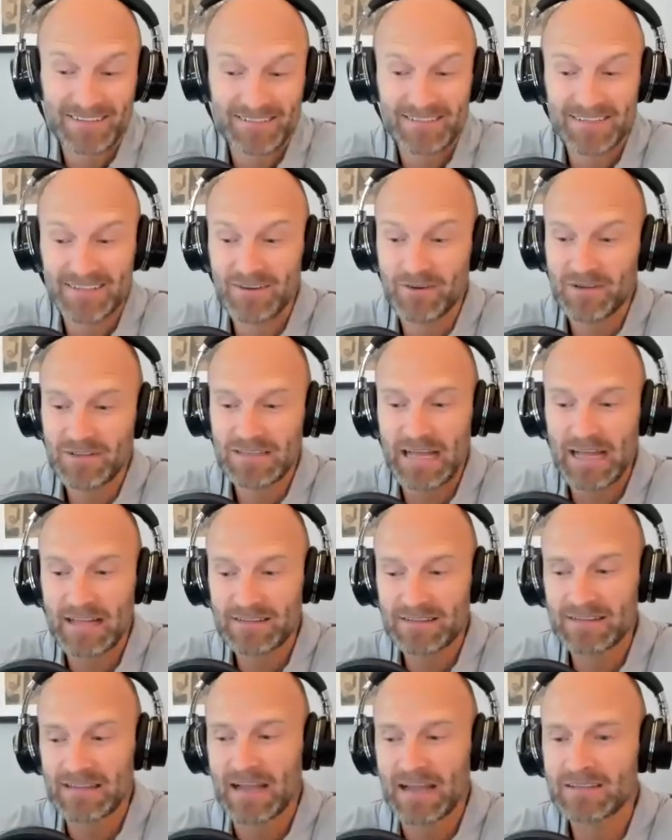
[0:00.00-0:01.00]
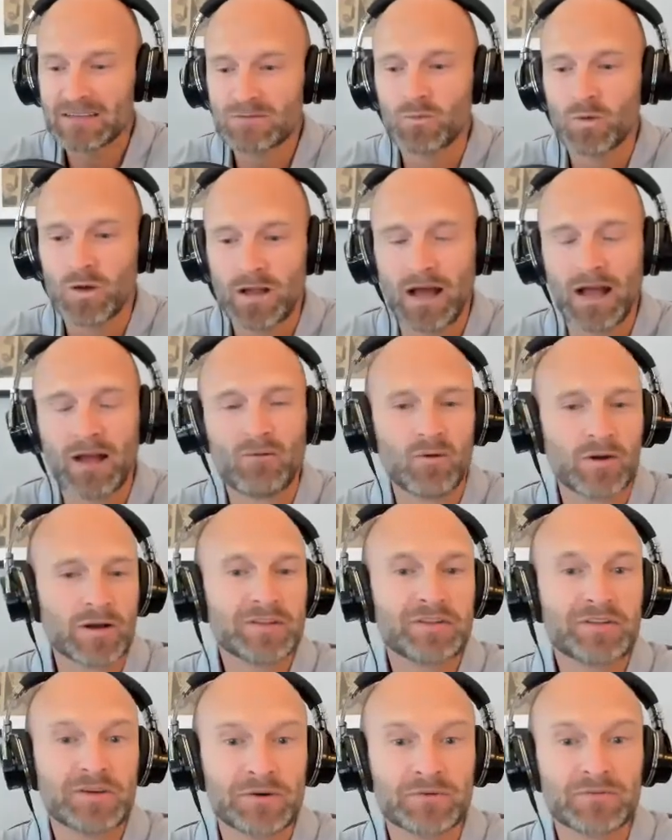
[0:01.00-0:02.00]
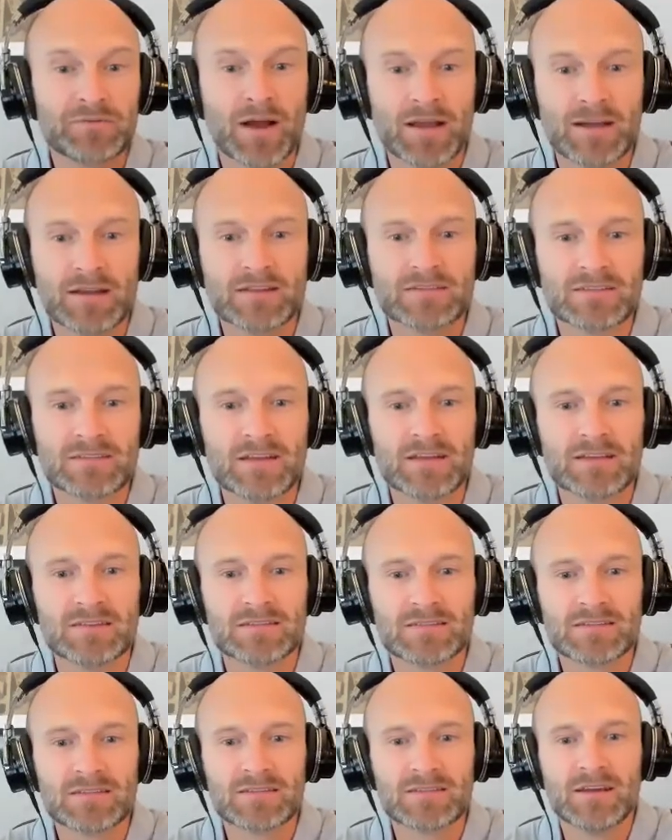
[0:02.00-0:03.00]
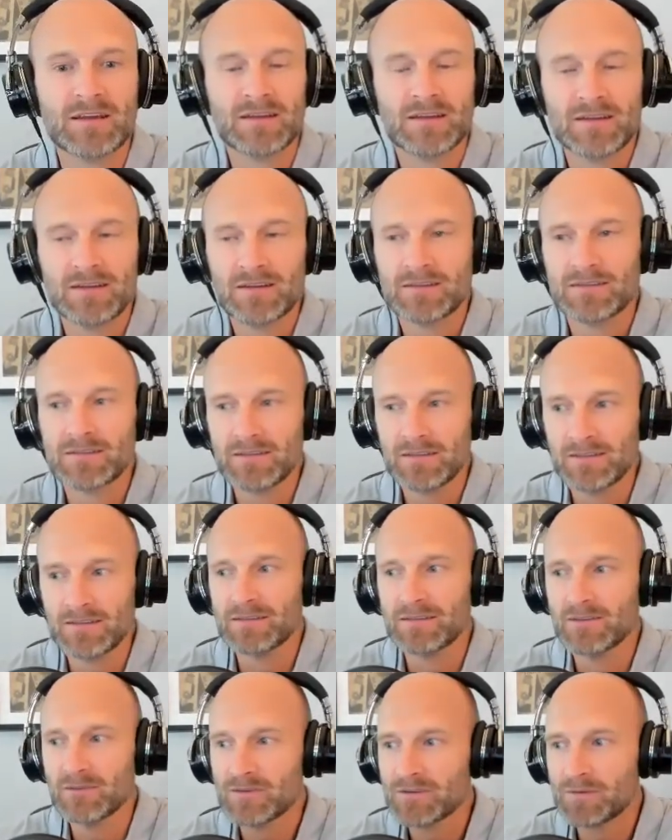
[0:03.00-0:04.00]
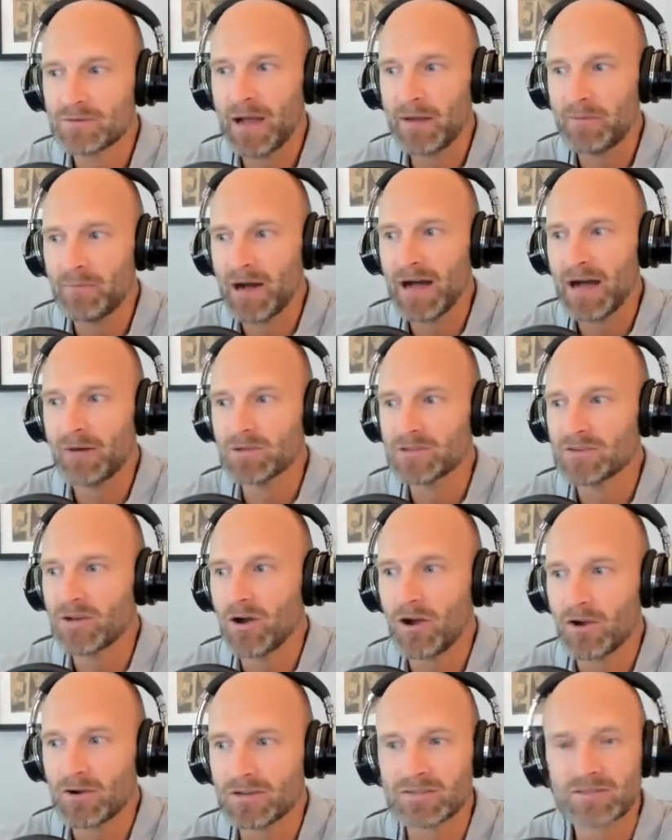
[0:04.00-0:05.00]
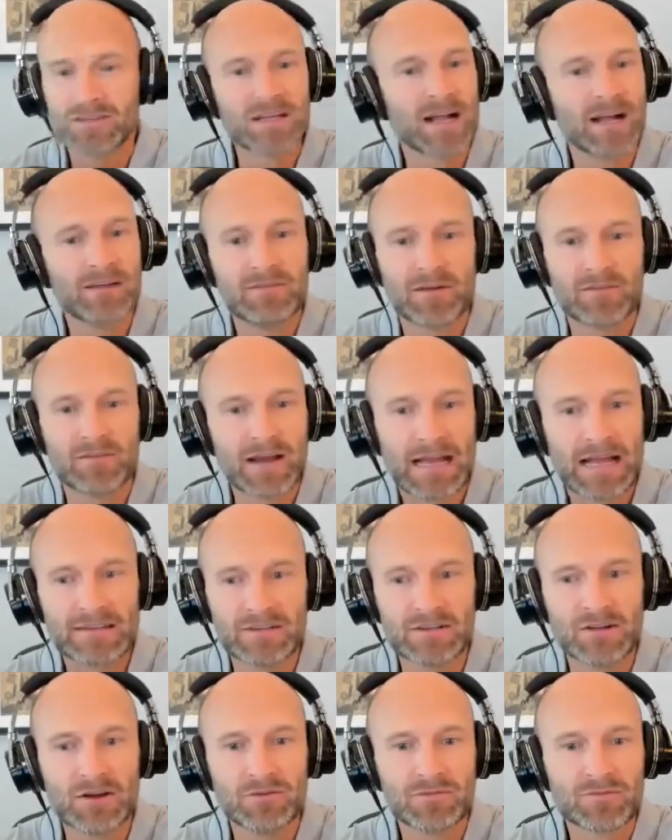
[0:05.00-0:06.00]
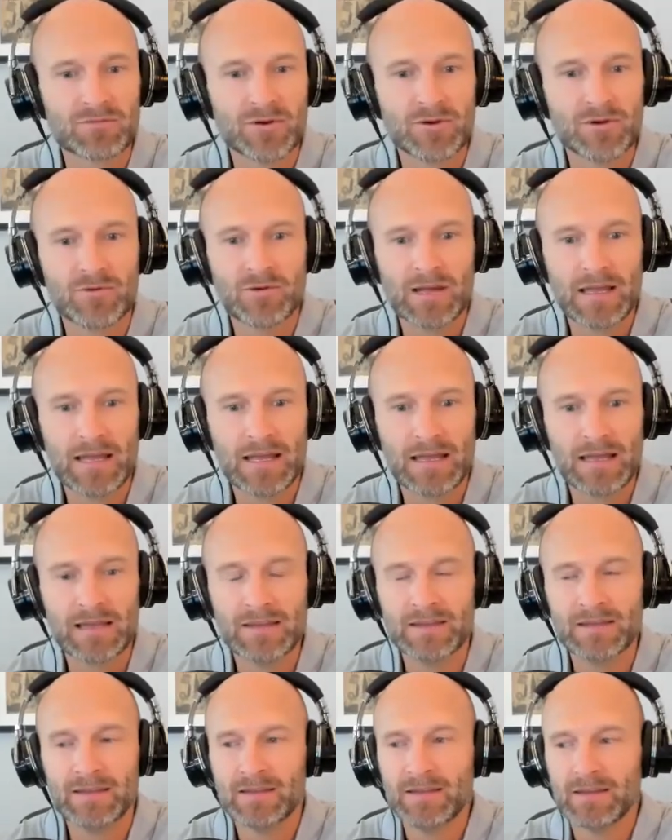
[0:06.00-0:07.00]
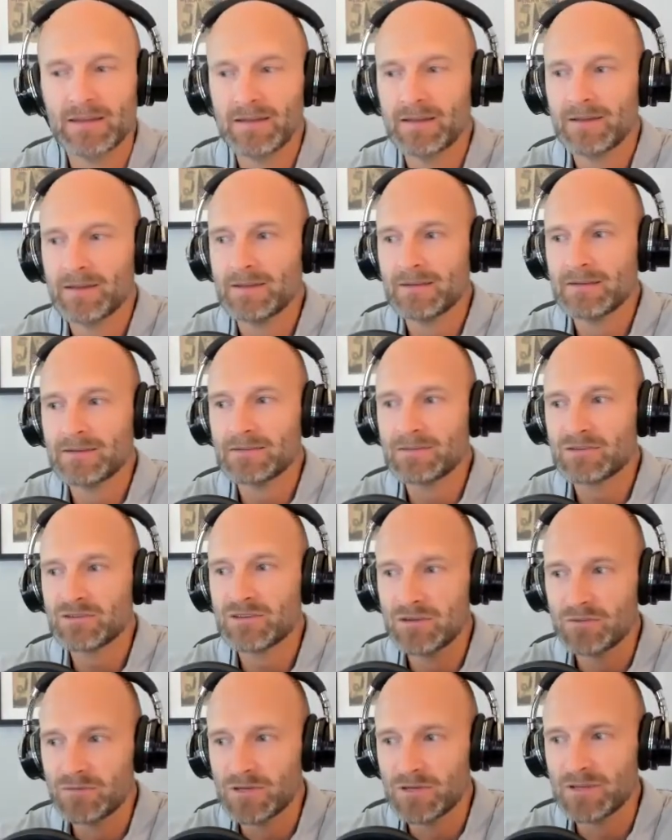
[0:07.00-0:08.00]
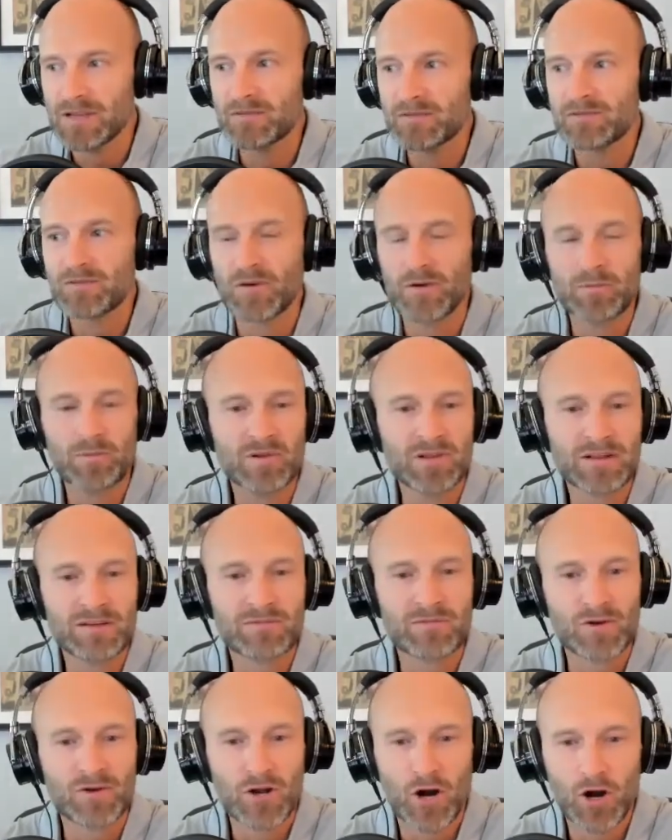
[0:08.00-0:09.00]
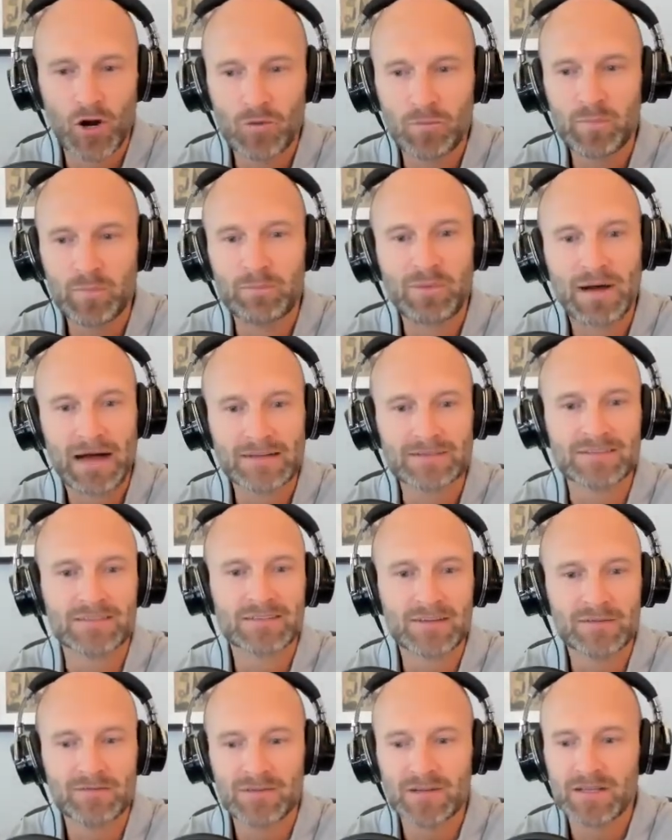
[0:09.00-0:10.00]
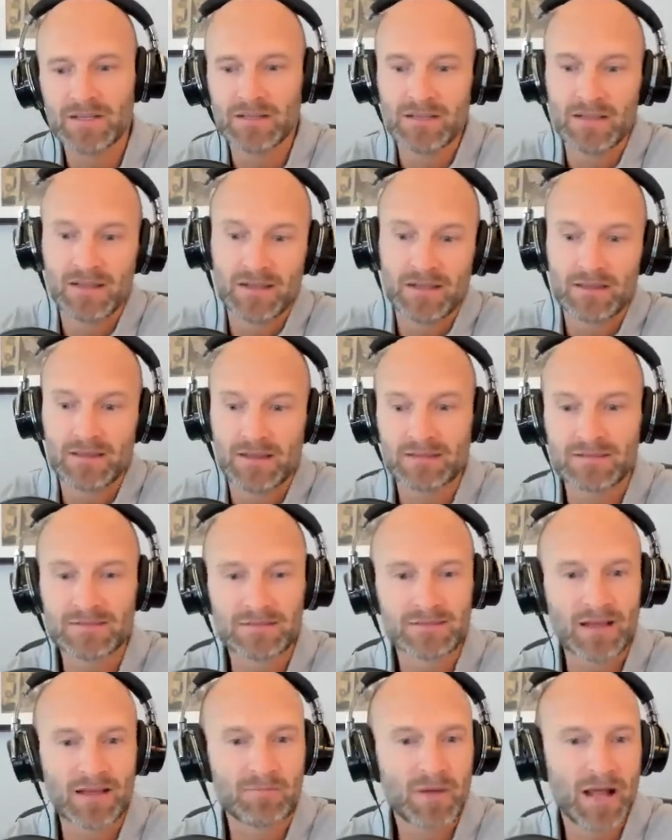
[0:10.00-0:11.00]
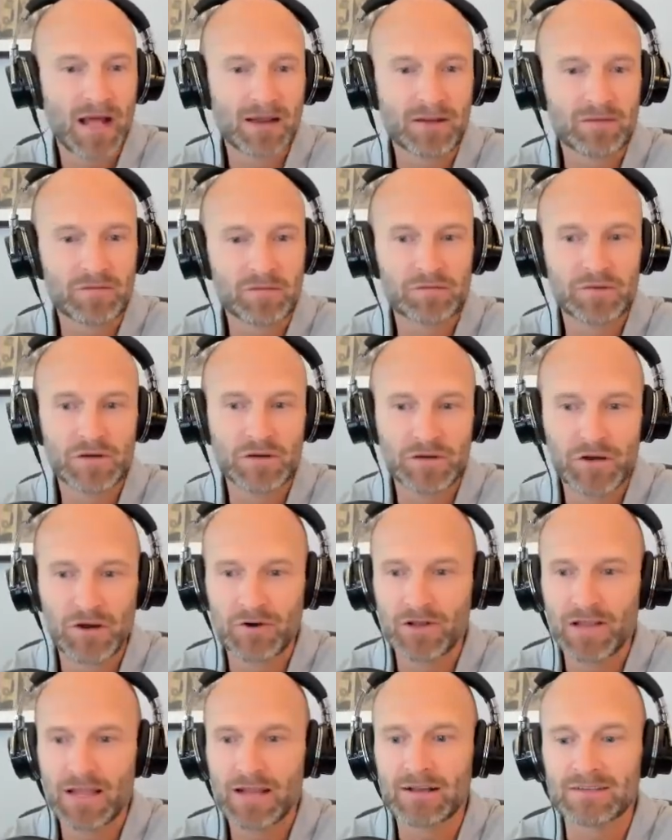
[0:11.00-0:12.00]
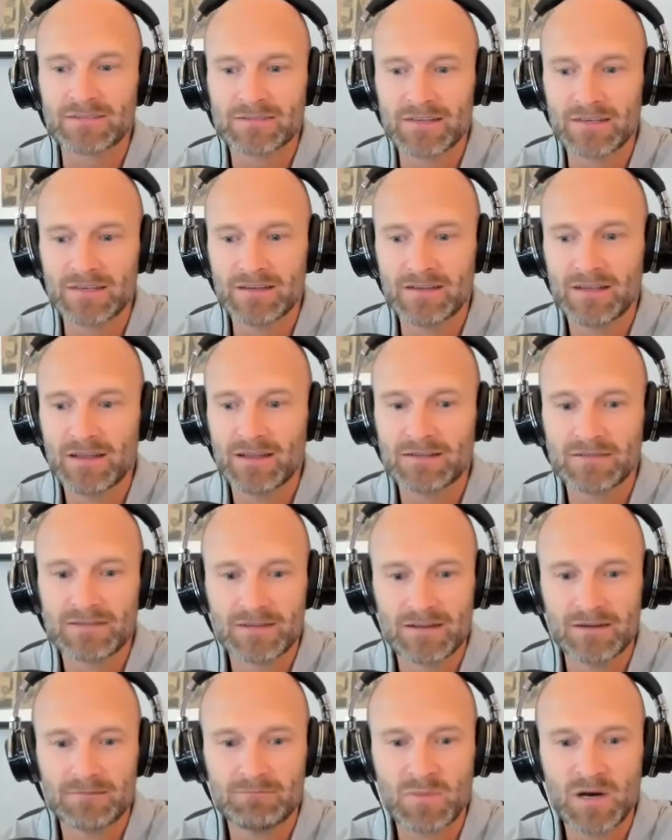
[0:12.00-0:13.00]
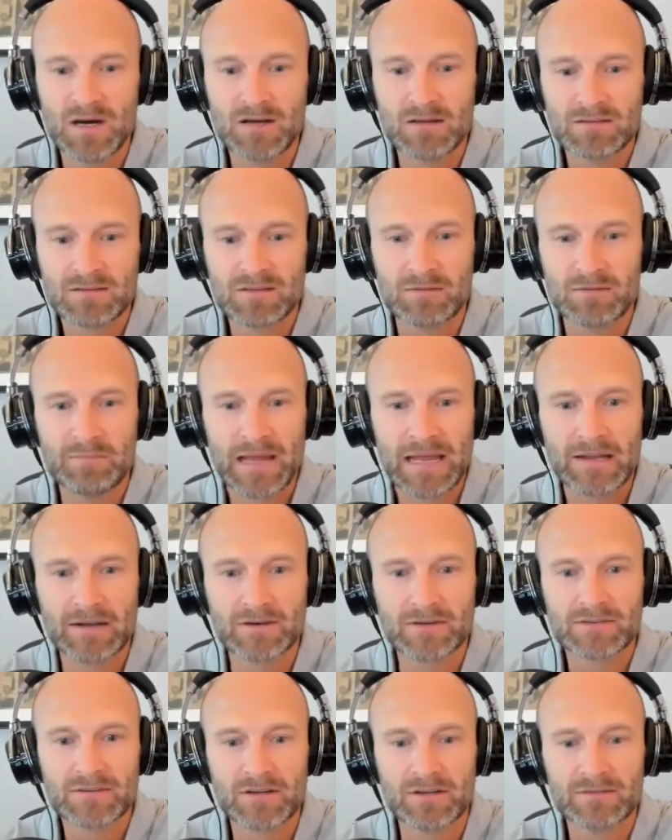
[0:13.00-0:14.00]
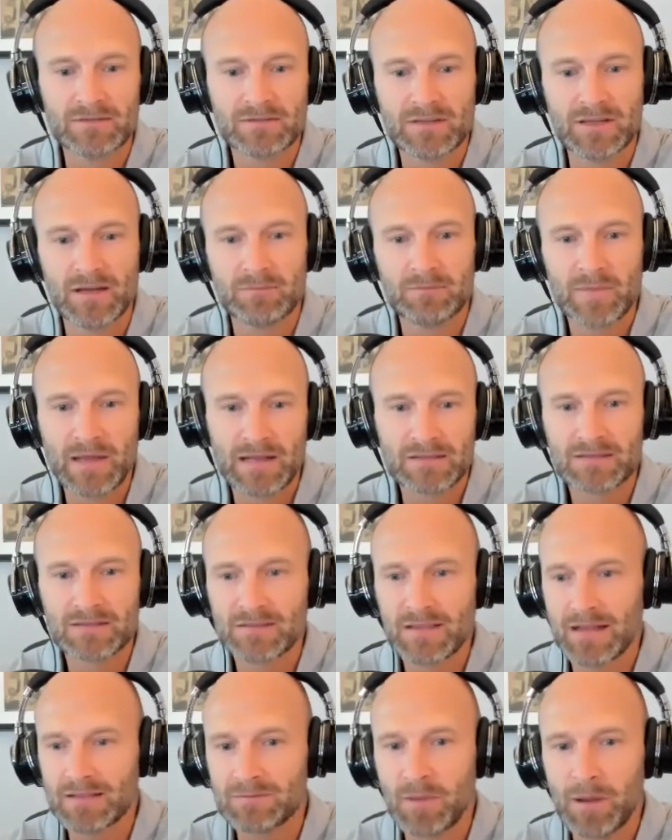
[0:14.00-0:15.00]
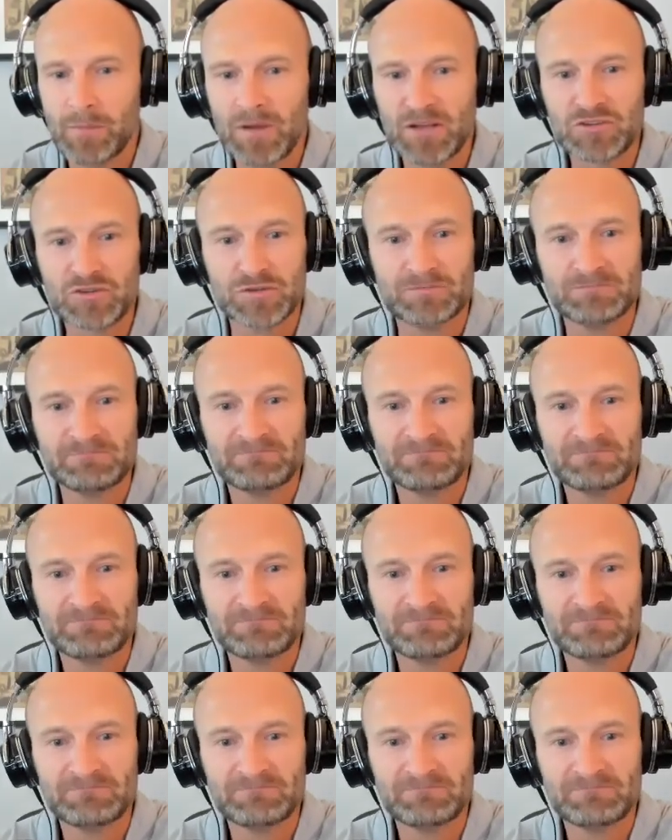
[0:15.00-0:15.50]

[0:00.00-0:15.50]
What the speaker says: you know what, that's what I want to do, right? Is losing my mom was the hardest thing I've ever had to go through, and she was a firm believer in hope and positivity, and that's I'm kind of fulfilling her legacy in some manner. So yeah, that's my mission.